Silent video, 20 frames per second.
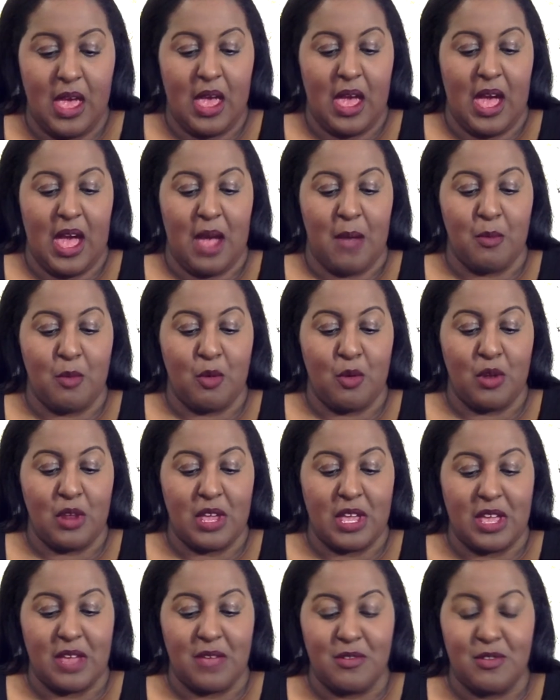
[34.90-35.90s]
I'm going to
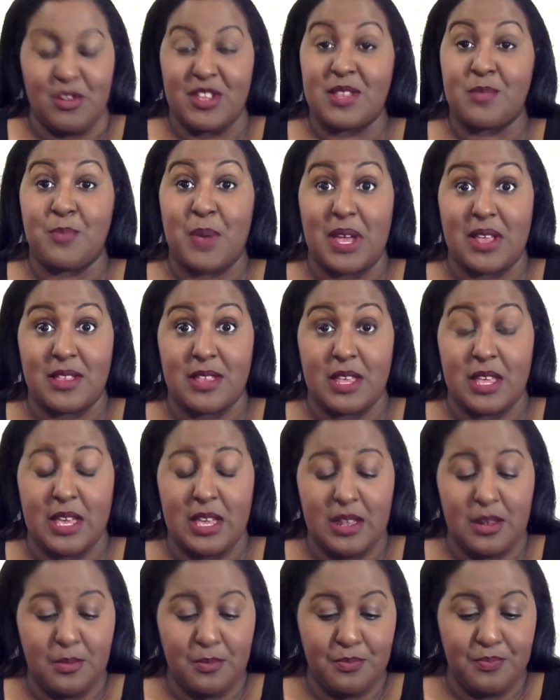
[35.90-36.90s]
give you the specs
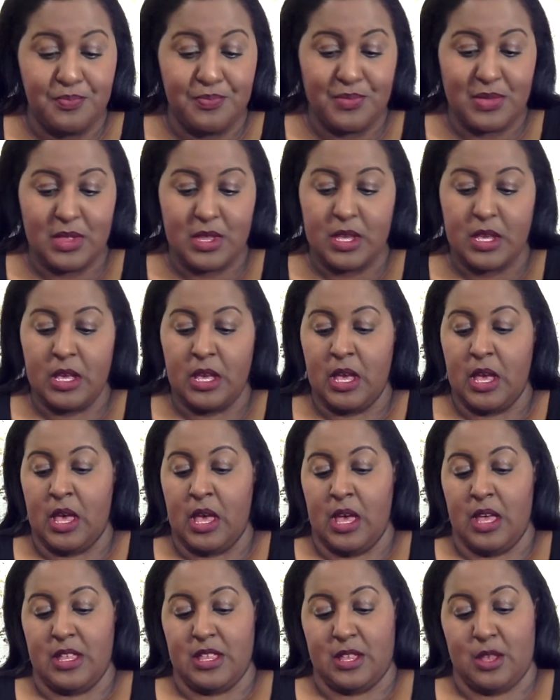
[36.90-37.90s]
again.
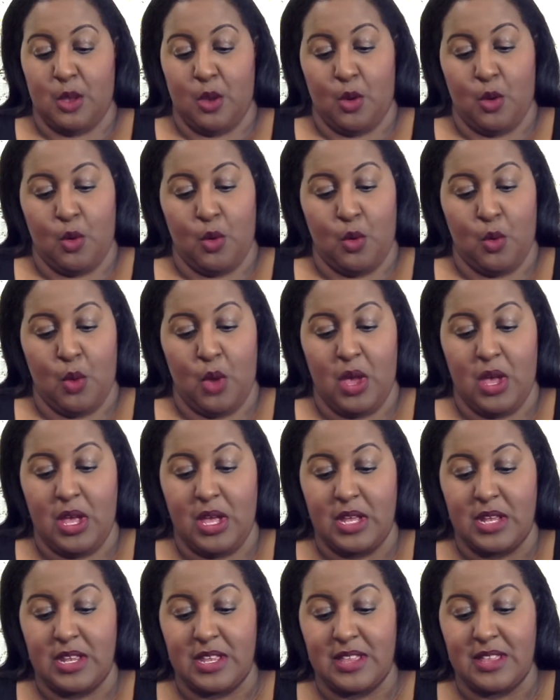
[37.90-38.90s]
So
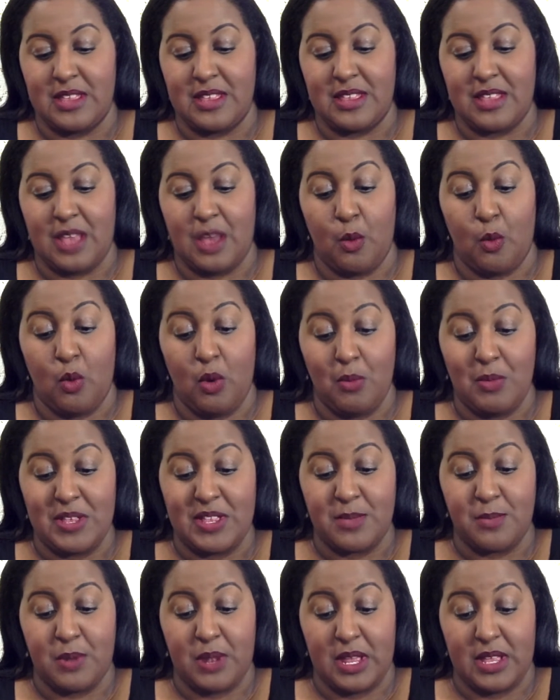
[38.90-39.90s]
this is a woman's
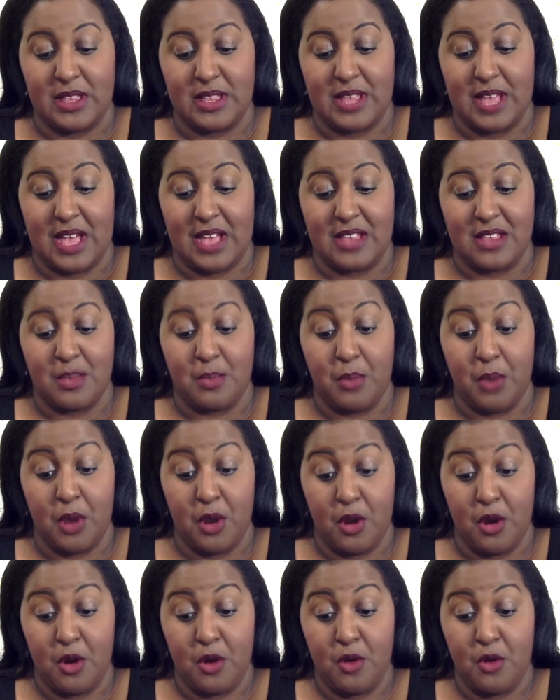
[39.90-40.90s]
plus size
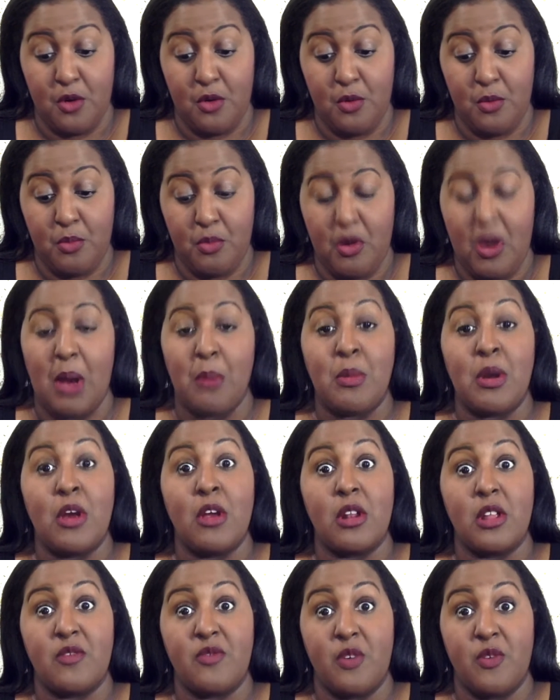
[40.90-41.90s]
apparel,
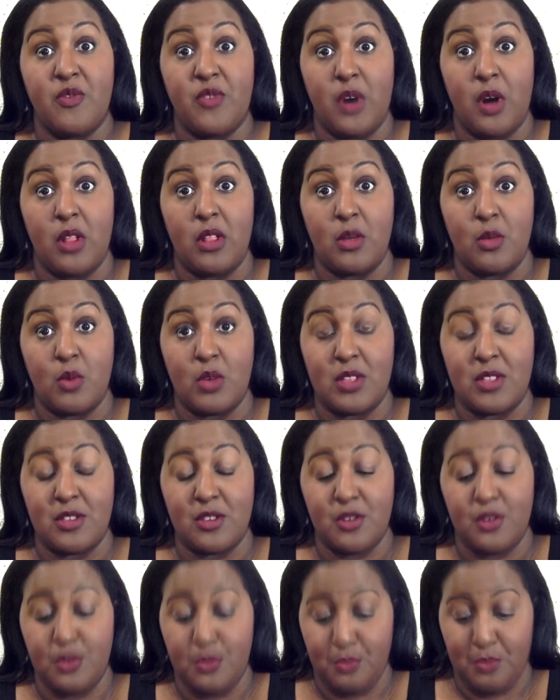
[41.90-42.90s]
primarily for fall and
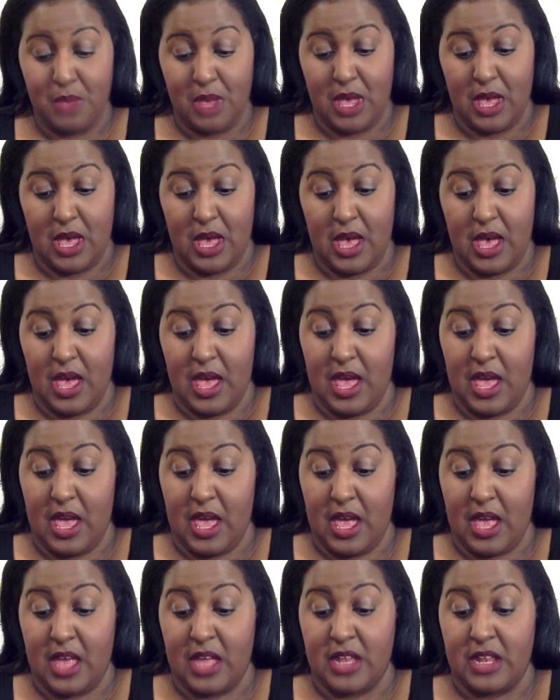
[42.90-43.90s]
winter.
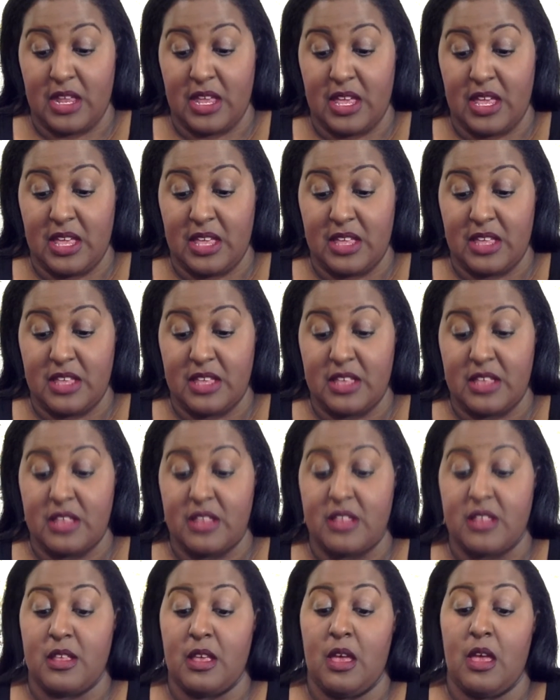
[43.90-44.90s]
And it
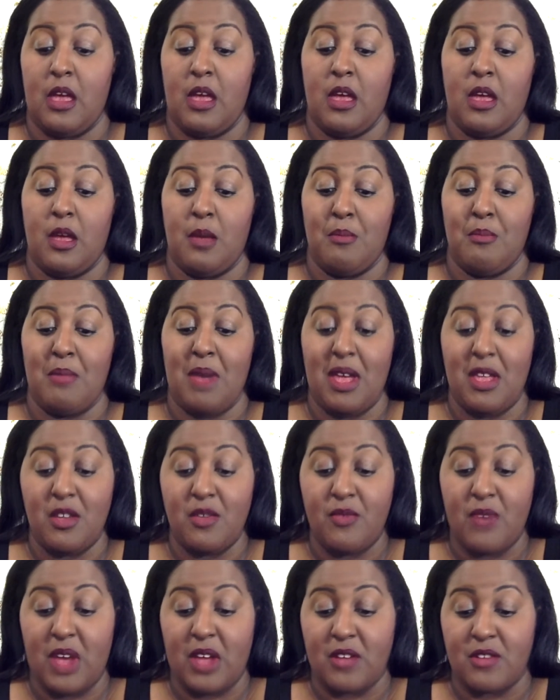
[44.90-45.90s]
is a
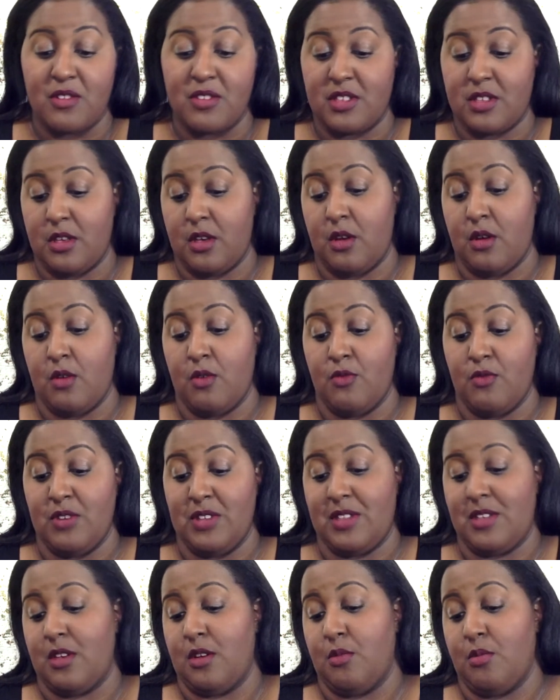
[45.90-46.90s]
manufacturer sale
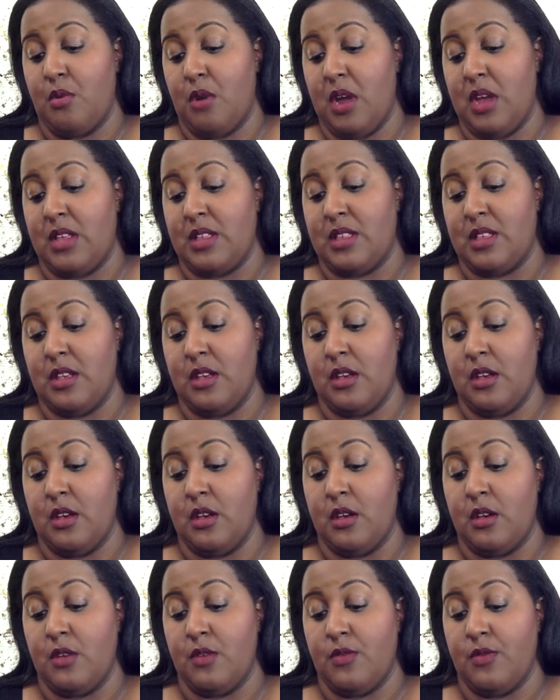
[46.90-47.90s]
retail price
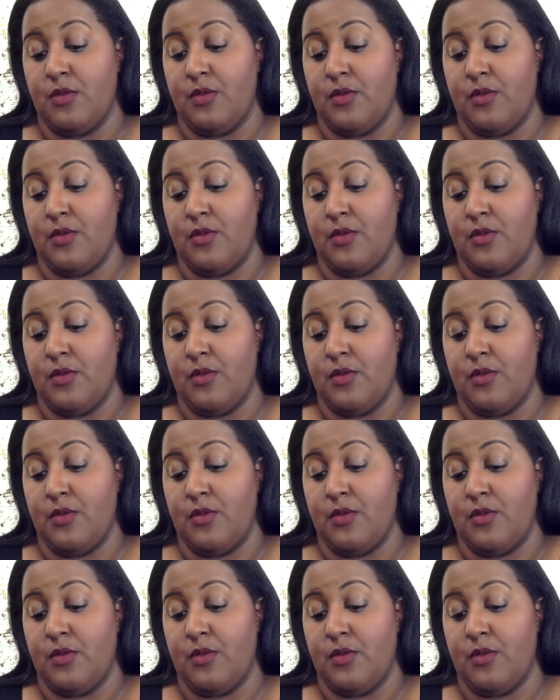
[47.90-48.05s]
of